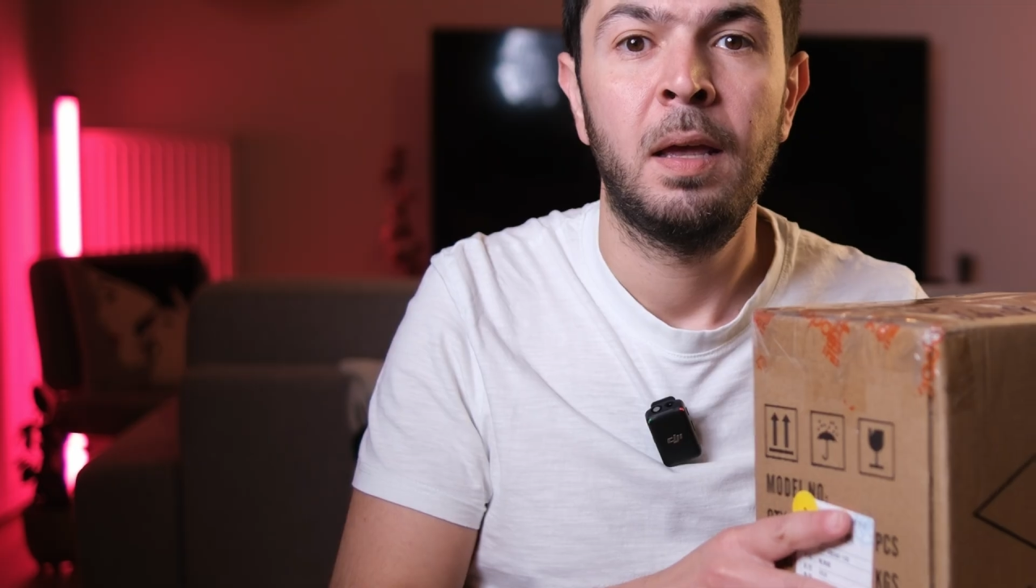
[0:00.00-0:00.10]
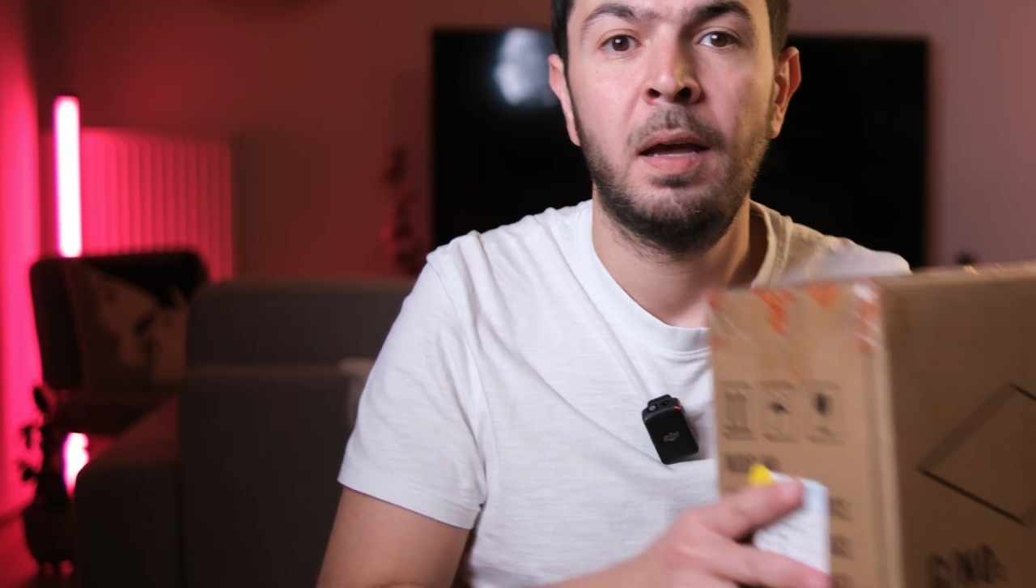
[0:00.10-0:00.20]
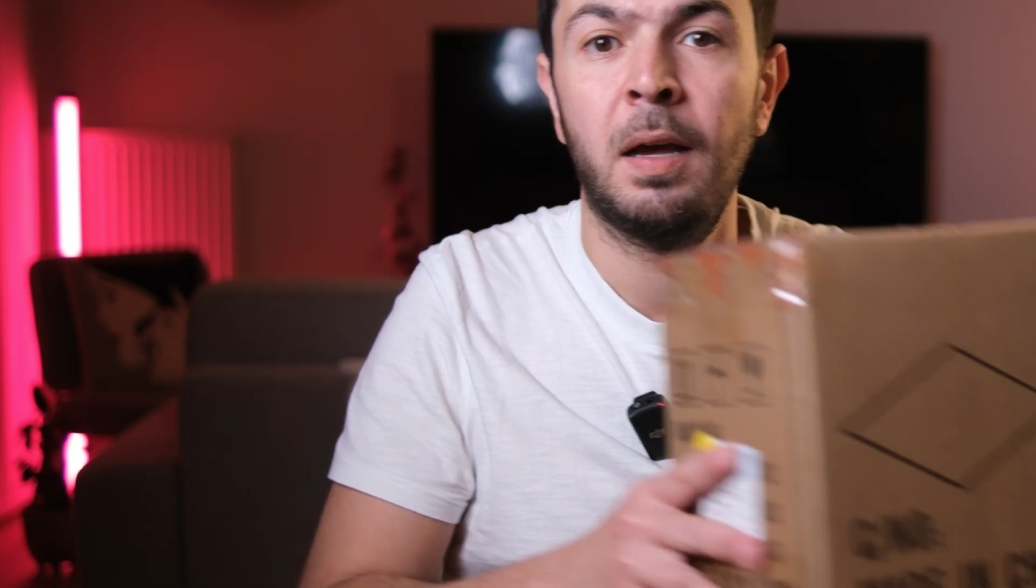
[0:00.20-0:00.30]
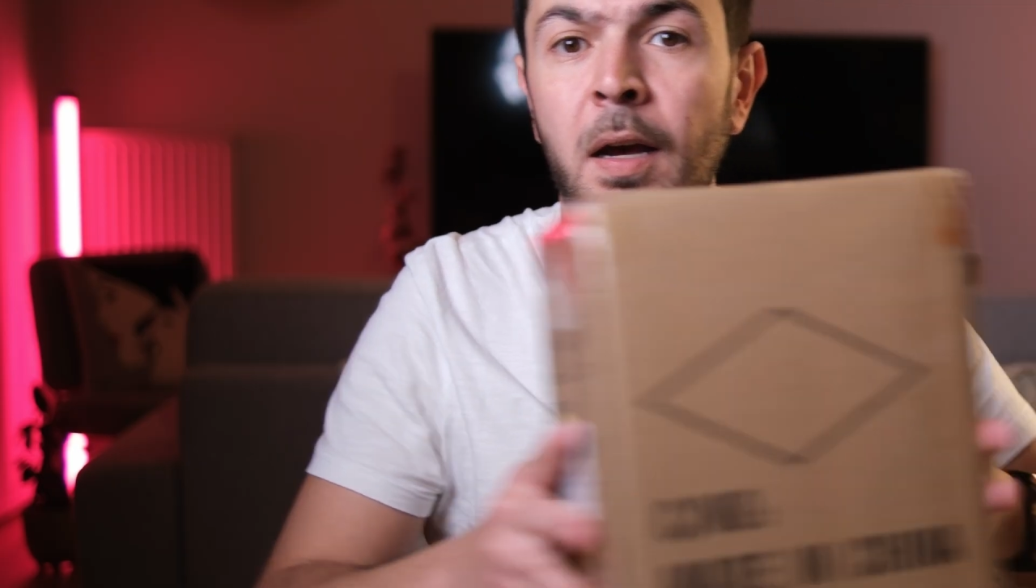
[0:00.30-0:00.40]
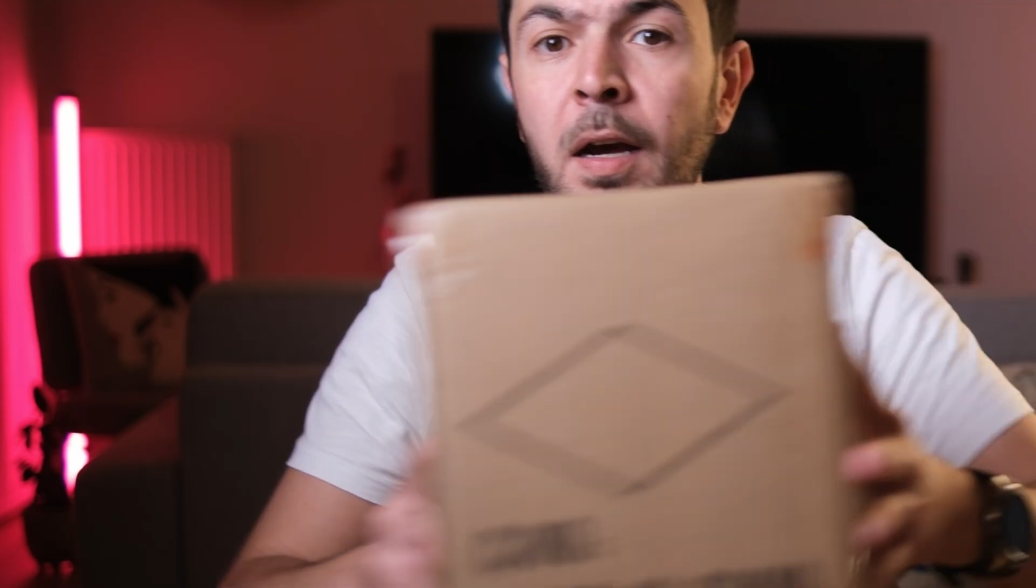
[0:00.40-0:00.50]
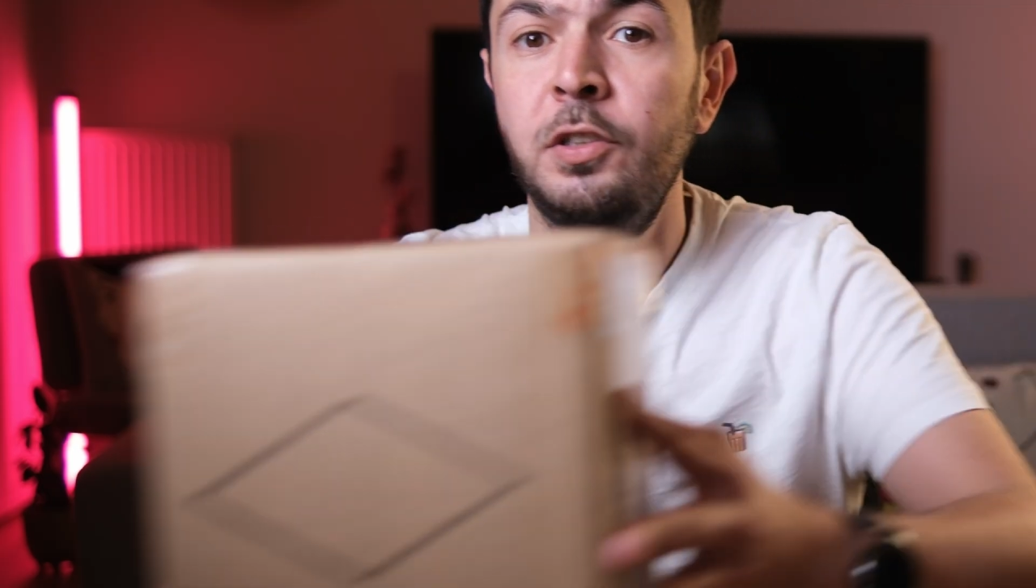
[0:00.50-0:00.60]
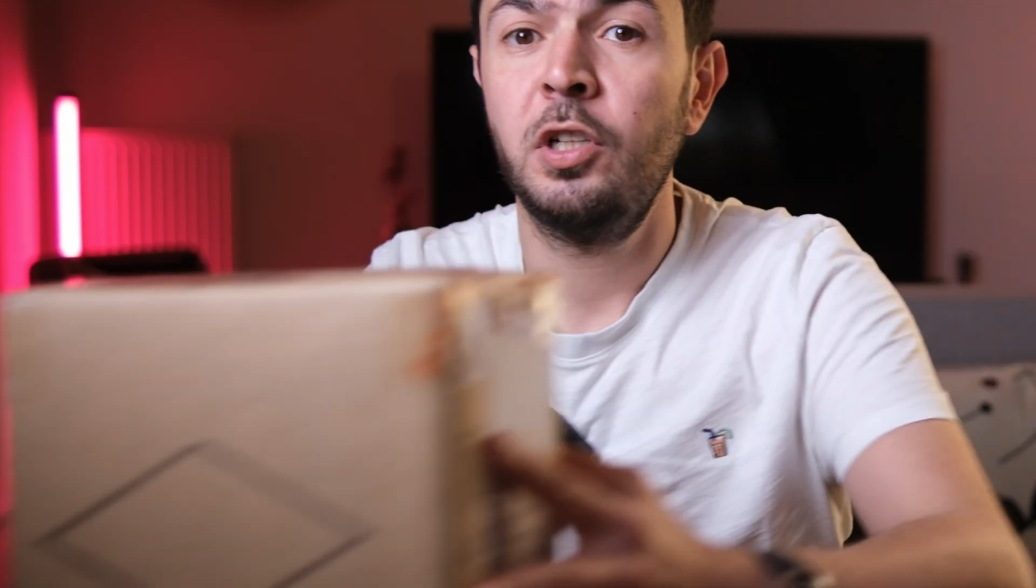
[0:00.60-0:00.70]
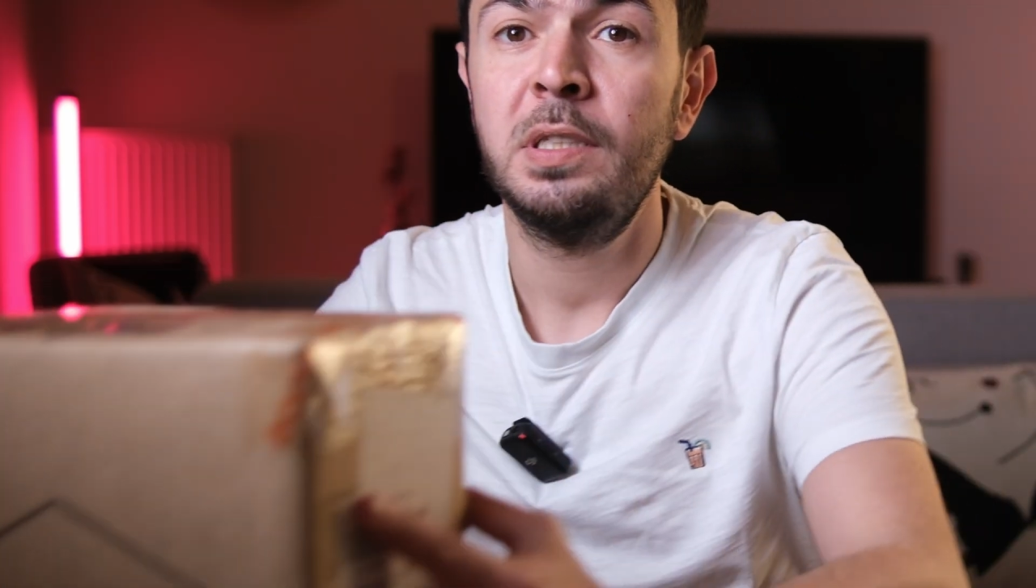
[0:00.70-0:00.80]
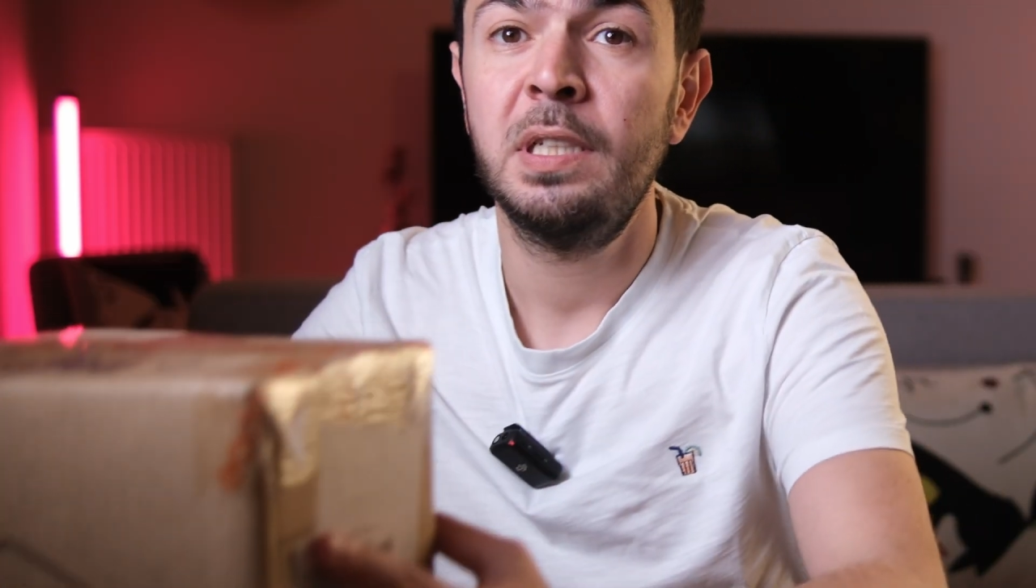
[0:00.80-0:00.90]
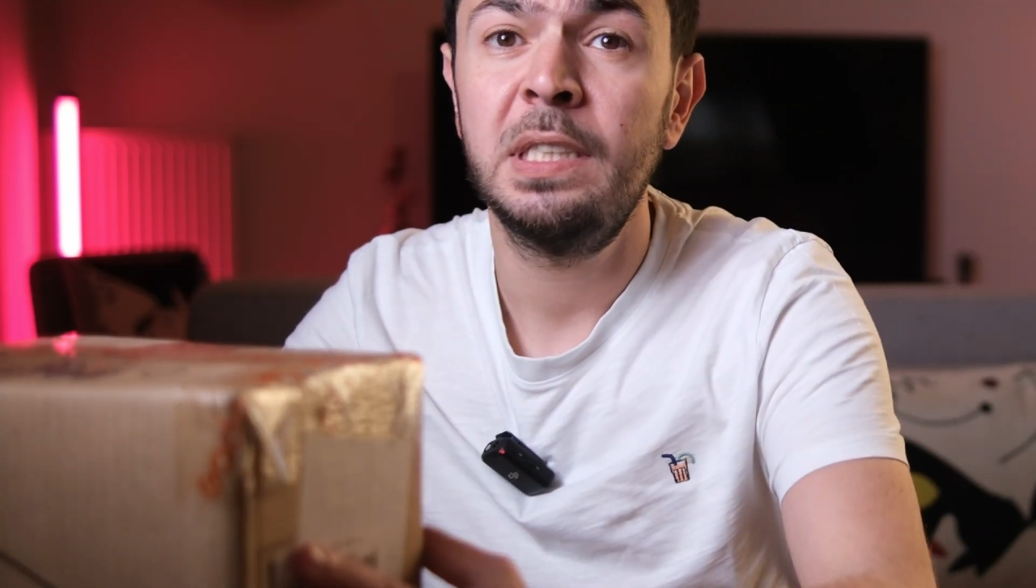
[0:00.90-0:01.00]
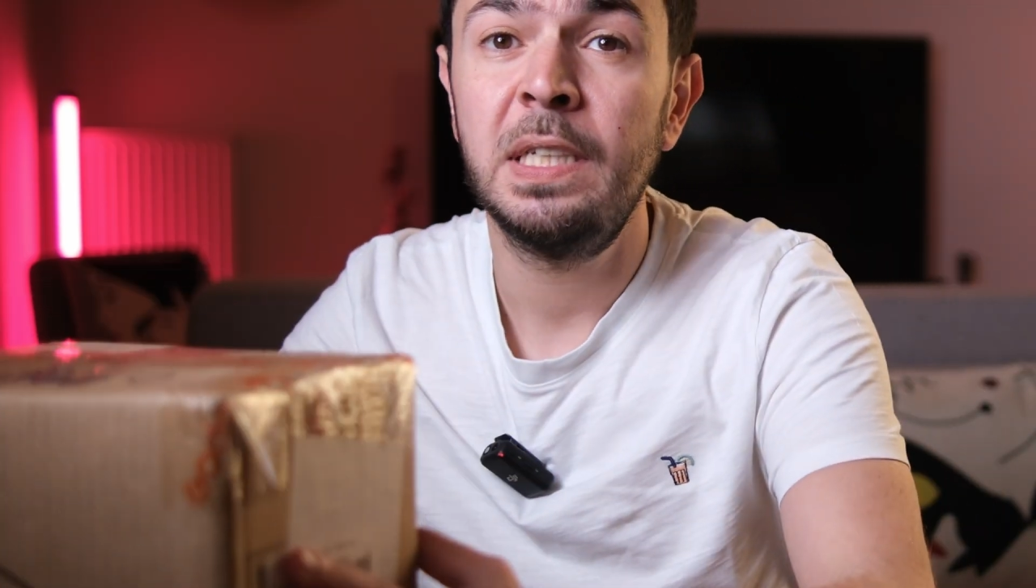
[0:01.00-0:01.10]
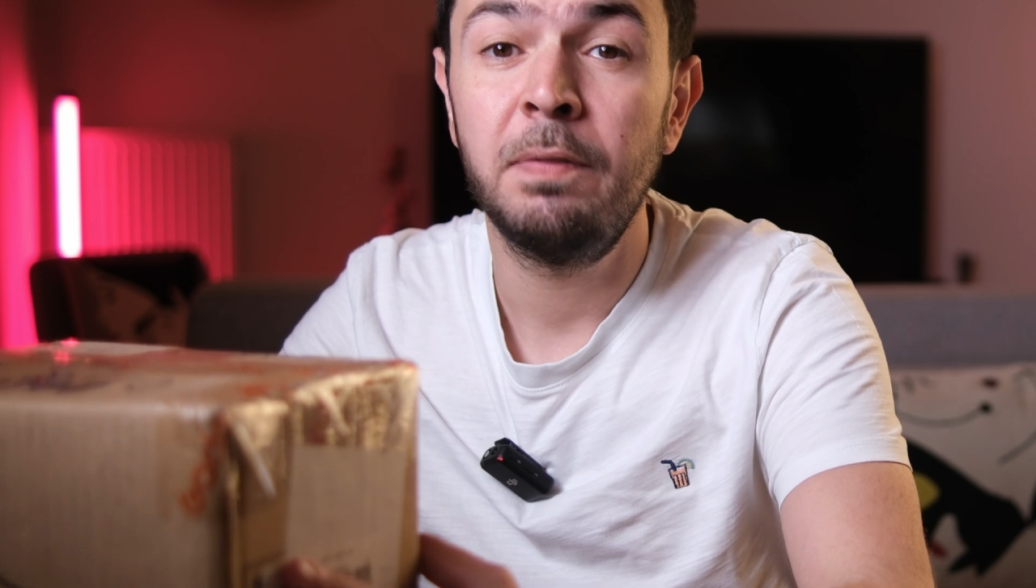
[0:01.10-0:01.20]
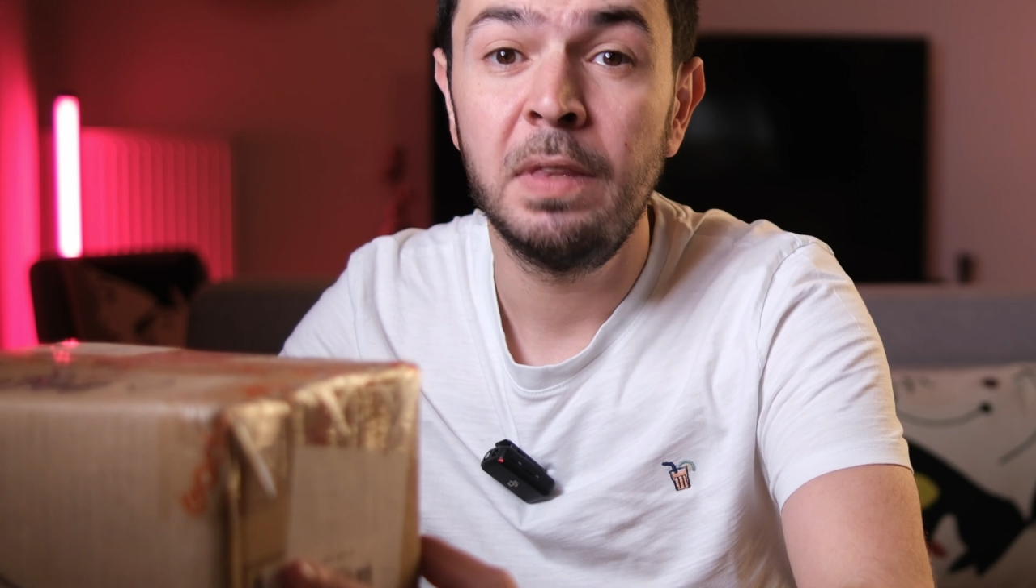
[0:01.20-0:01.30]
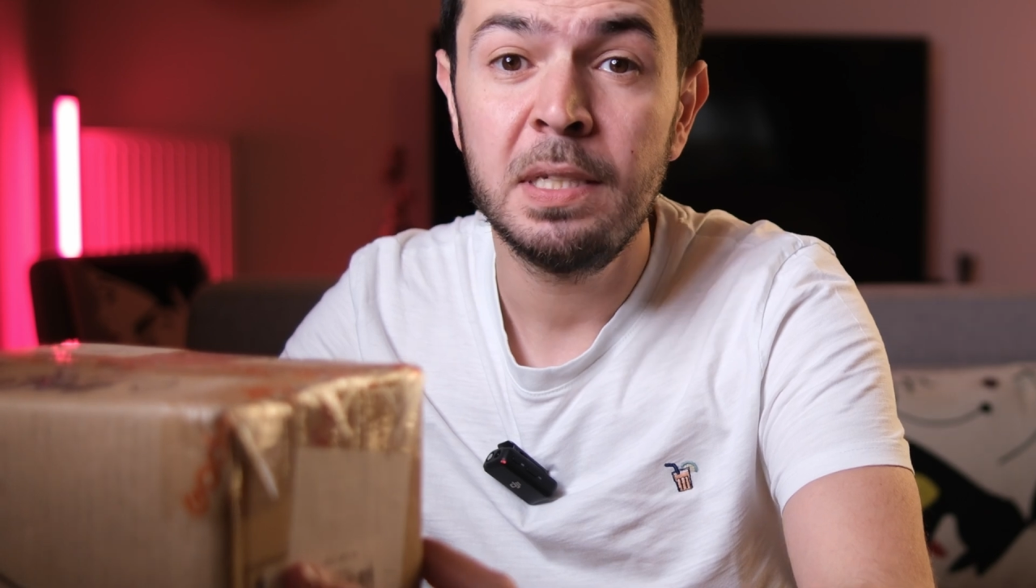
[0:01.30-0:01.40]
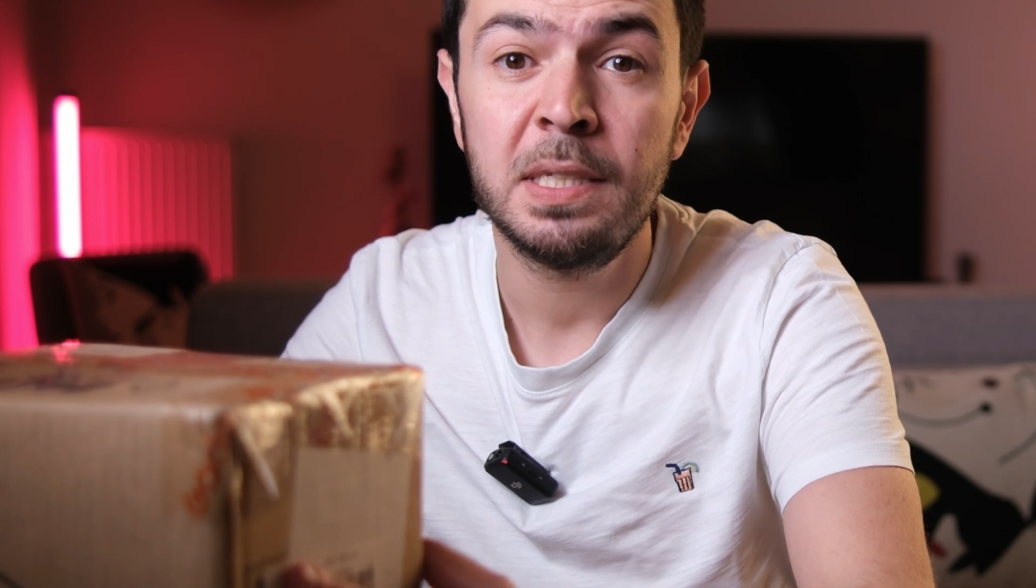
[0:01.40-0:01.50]
my videos on the
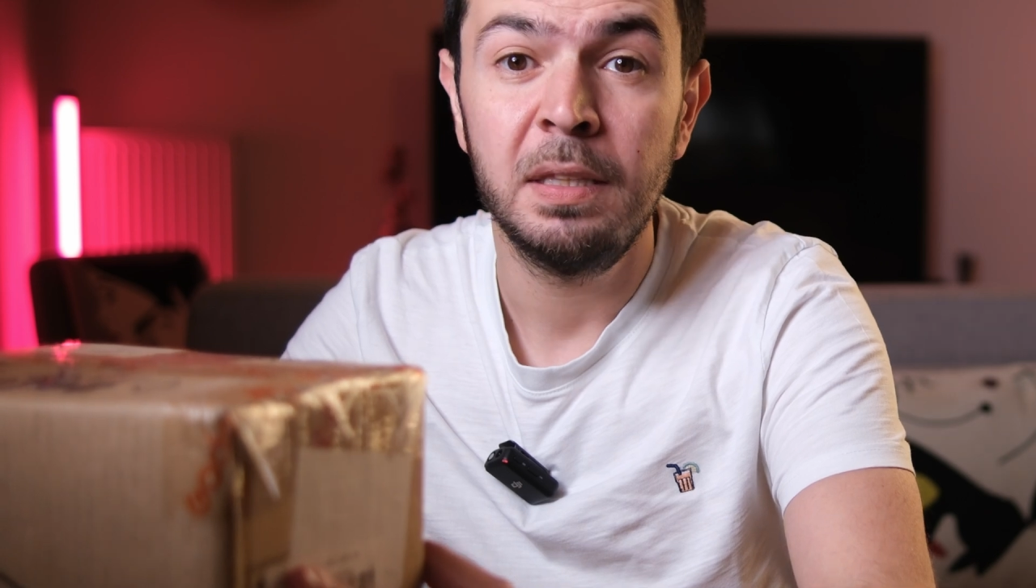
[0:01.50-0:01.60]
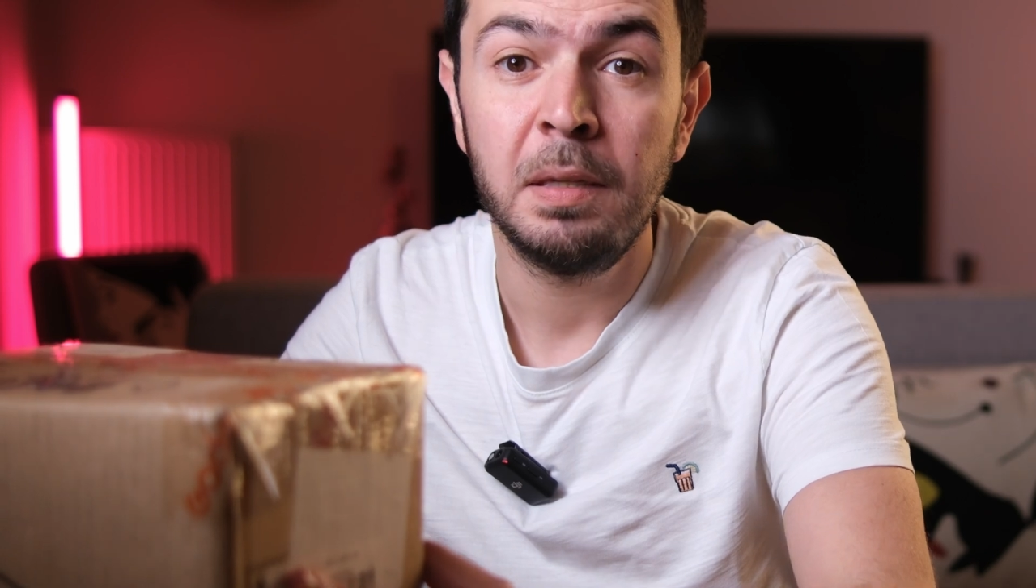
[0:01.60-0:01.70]
dining table,